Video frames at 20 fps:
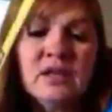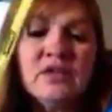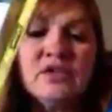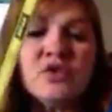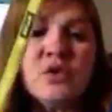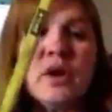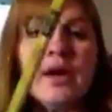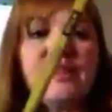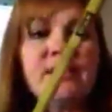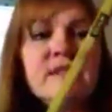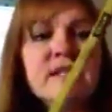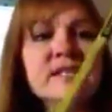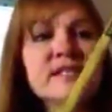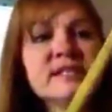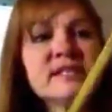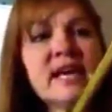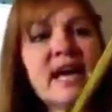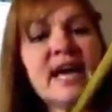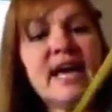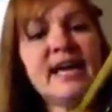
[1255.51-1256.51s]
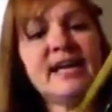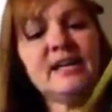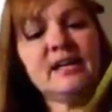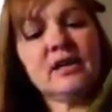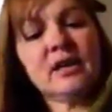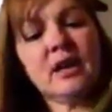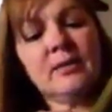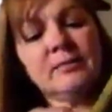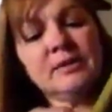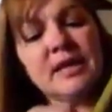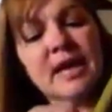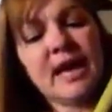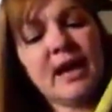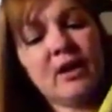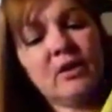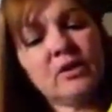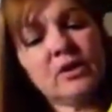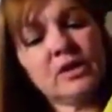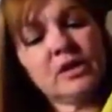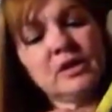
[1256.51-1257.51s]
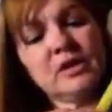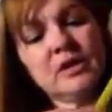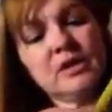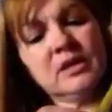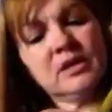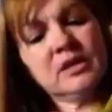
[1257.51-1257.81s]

So on this side, come down.